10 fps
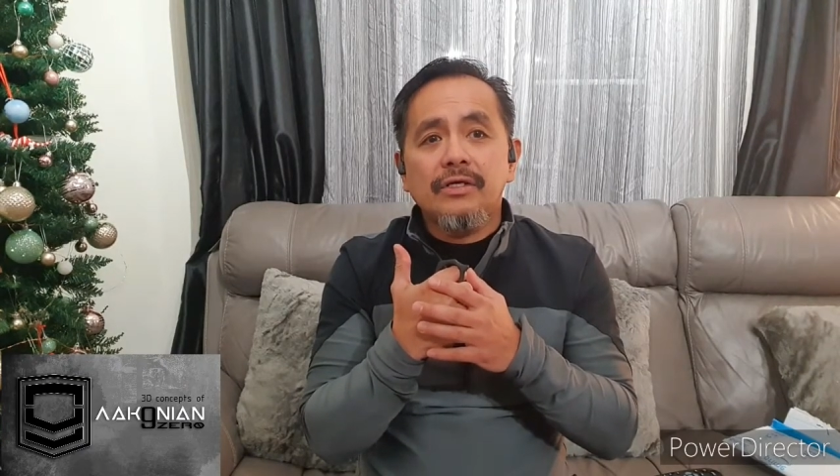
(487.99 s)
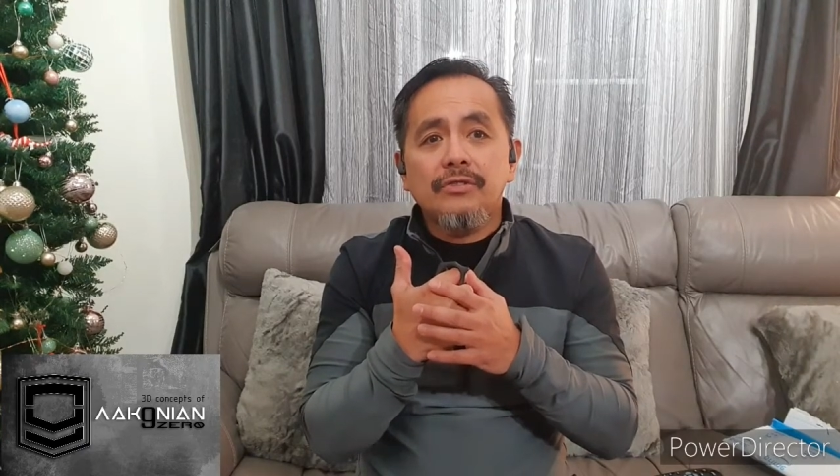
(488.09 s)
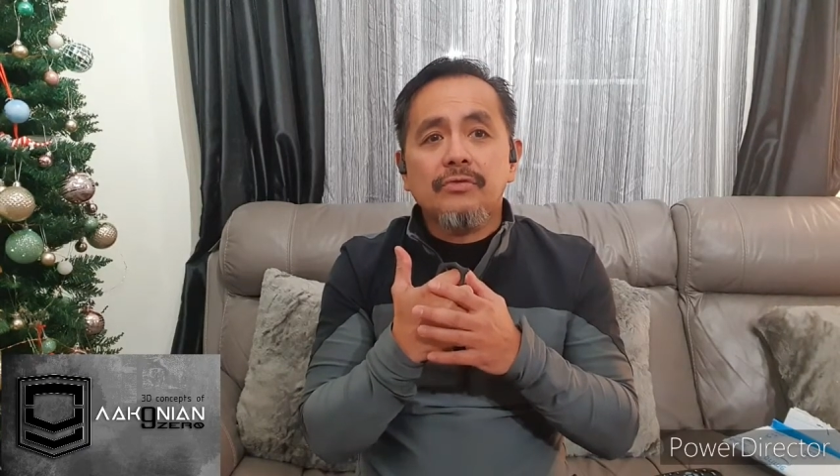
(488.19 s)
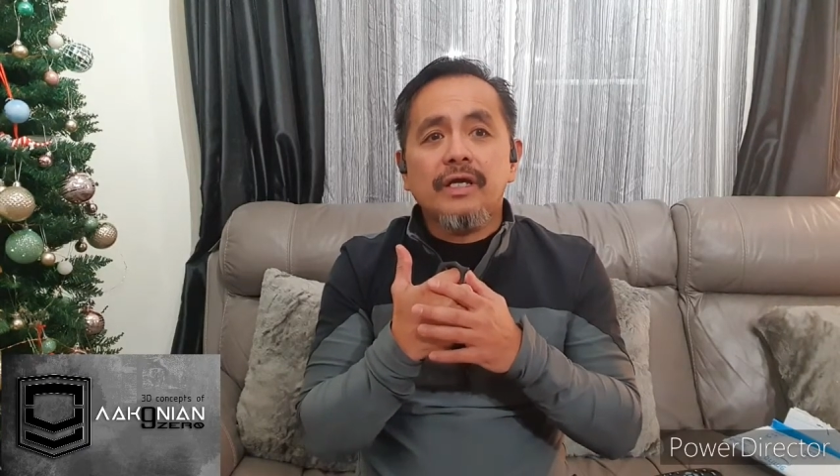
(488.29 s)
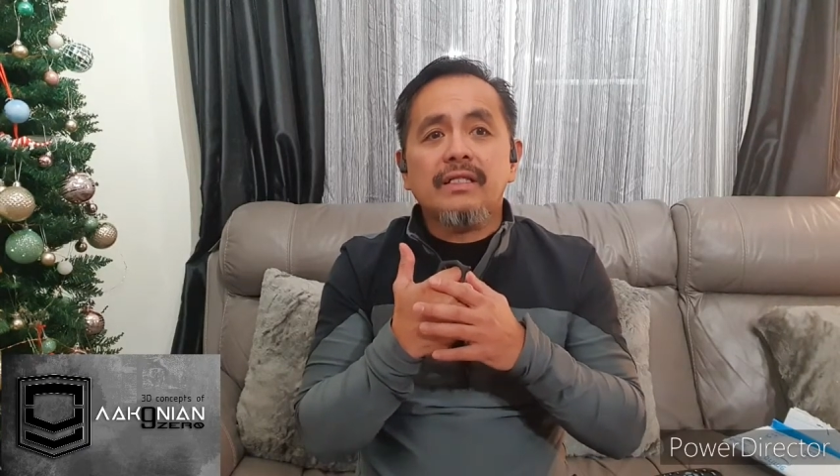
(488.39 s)

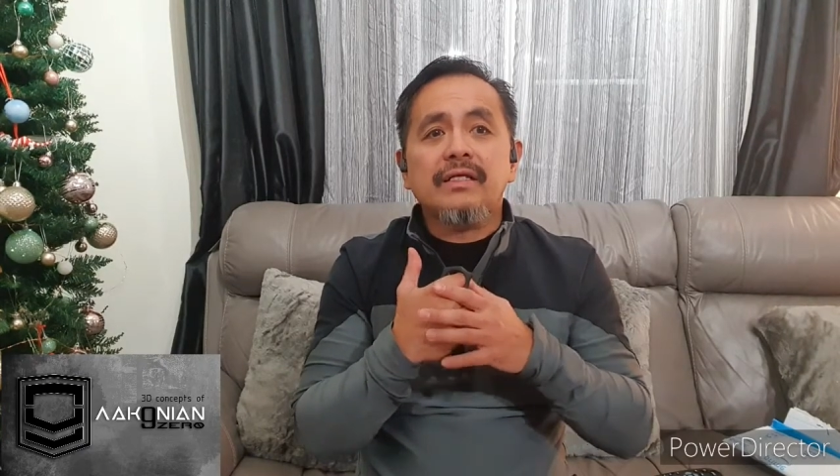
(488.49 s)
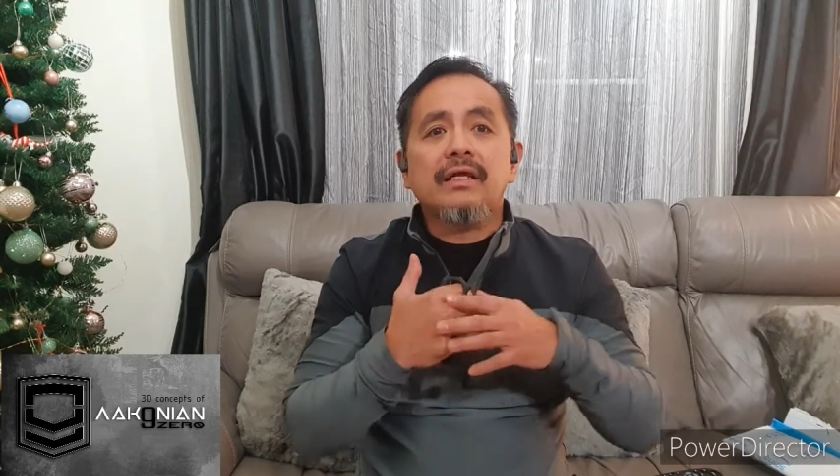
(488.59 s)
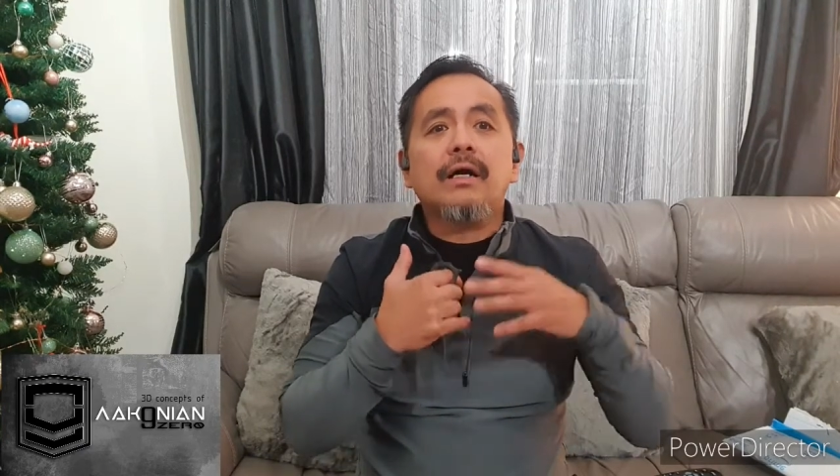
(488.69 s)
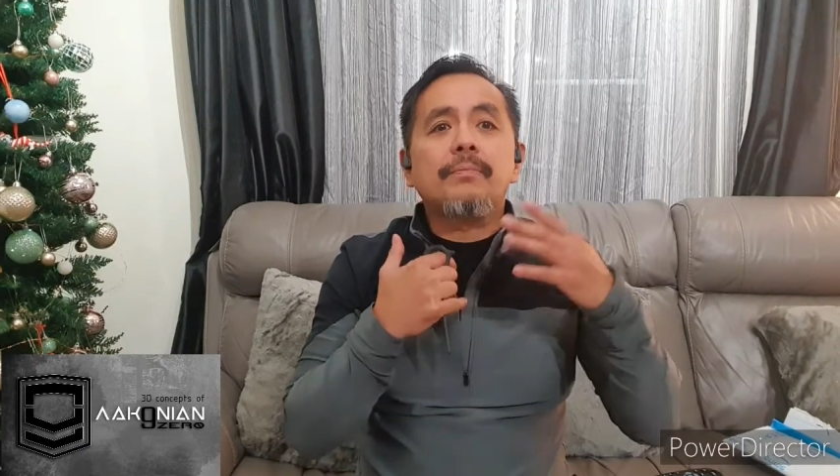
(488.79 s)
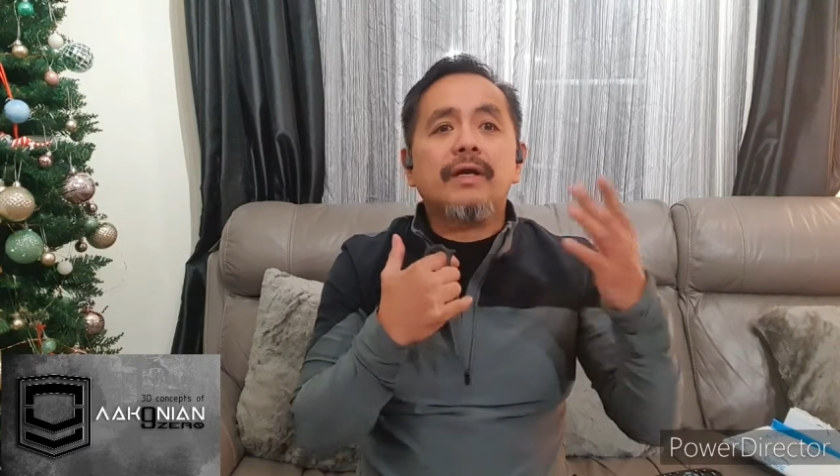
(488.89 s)
to get an
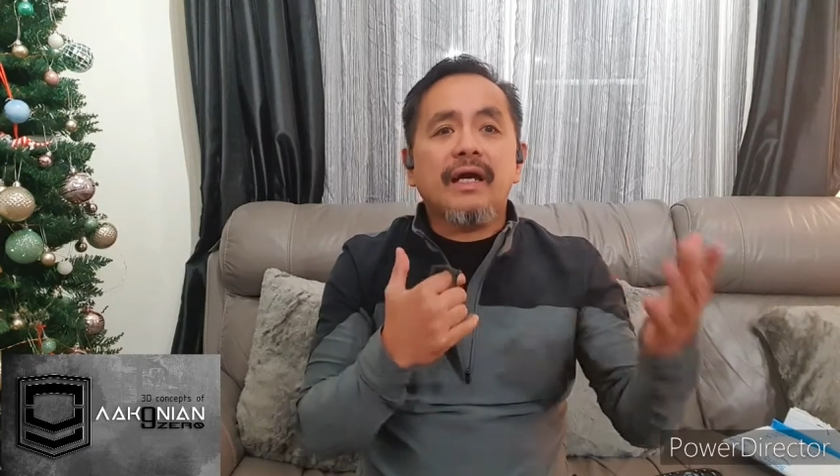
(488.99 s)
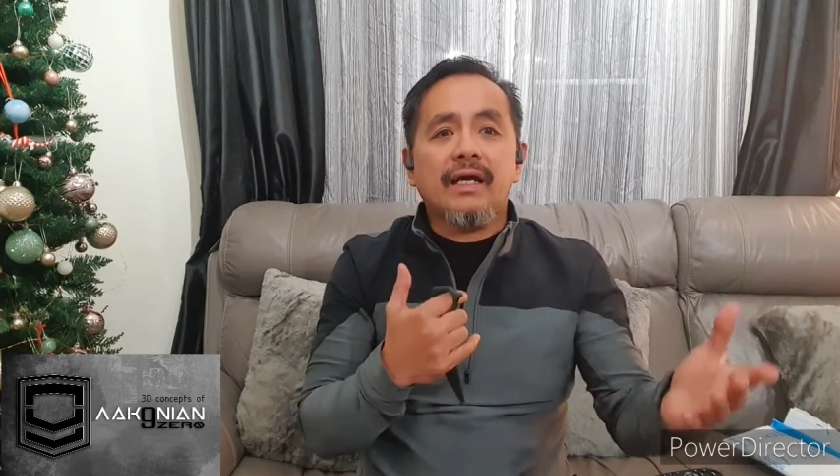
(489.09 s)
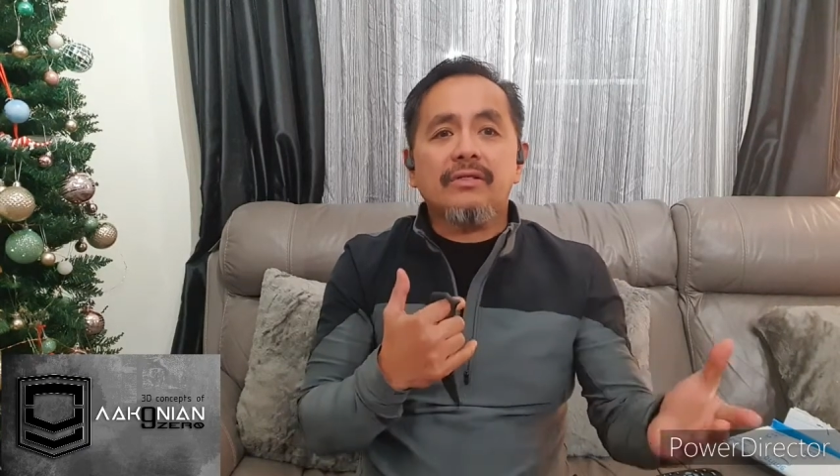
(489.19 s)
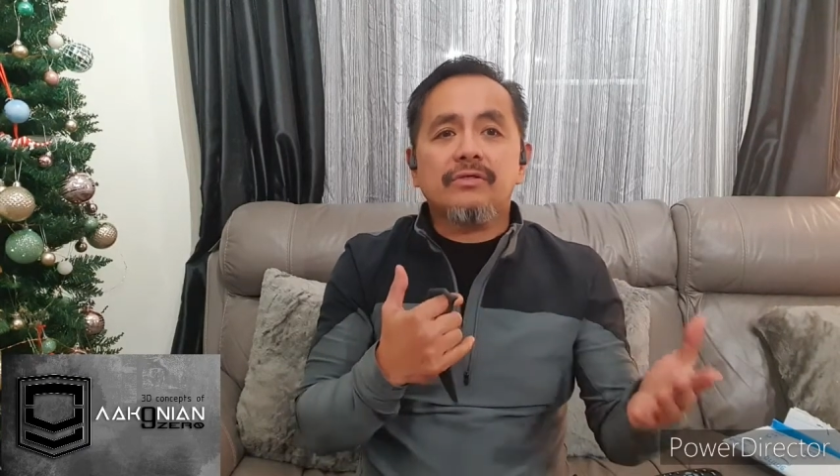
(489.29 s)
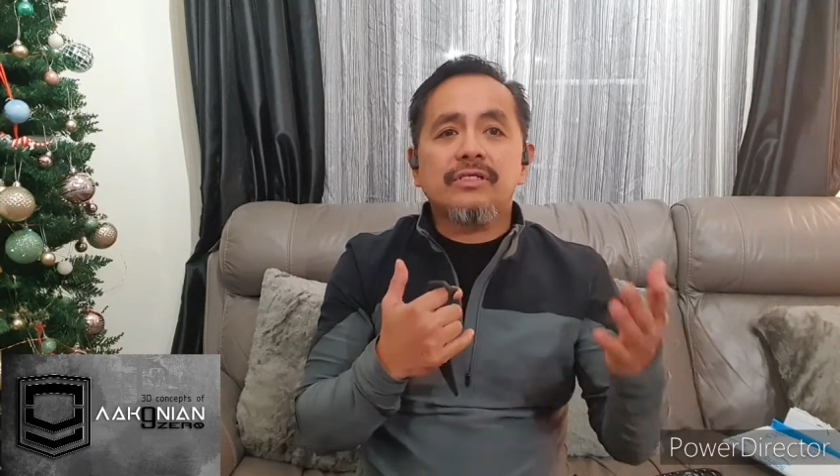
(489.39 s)
upper
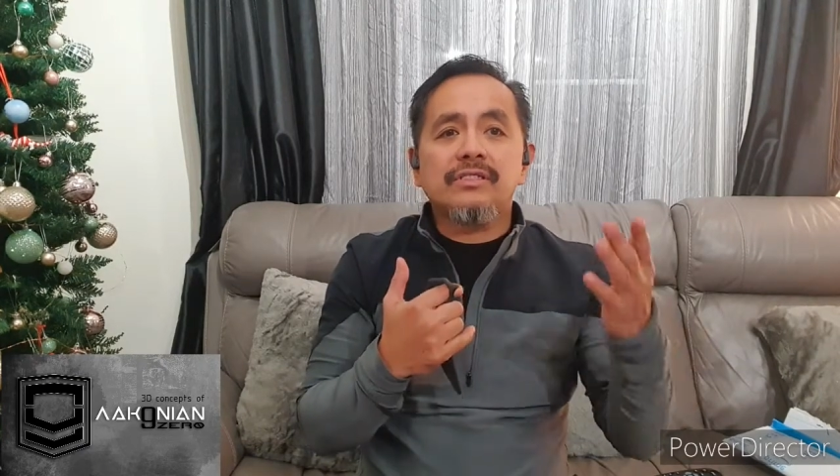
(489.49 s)
hand on the